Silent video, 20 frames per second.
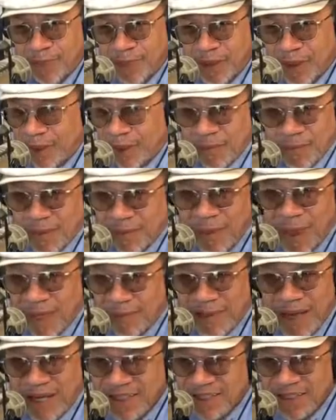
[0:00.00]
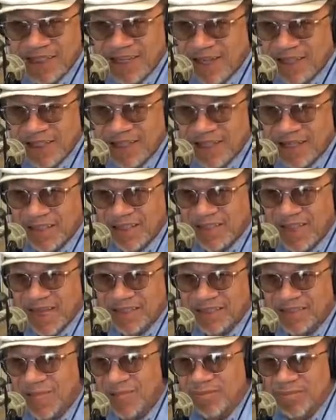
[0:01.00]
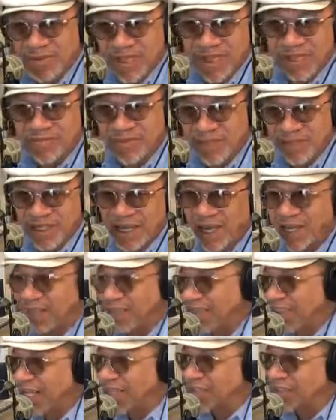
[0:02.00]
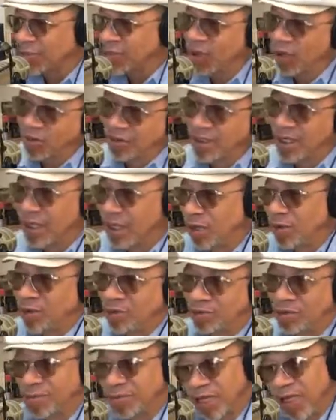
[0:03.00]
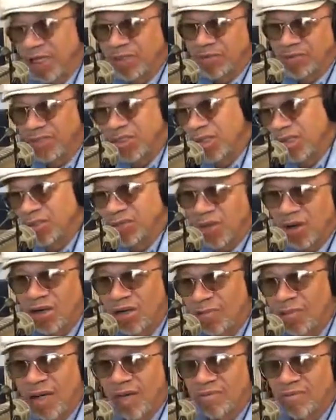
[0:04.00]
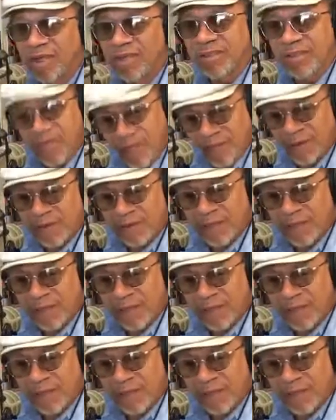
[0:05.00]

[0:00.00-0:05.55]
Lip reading: Now, but by my saying that is not some tit for tat. It's not some, oh yeah, they're going to Rick Daniels again talking about race. No.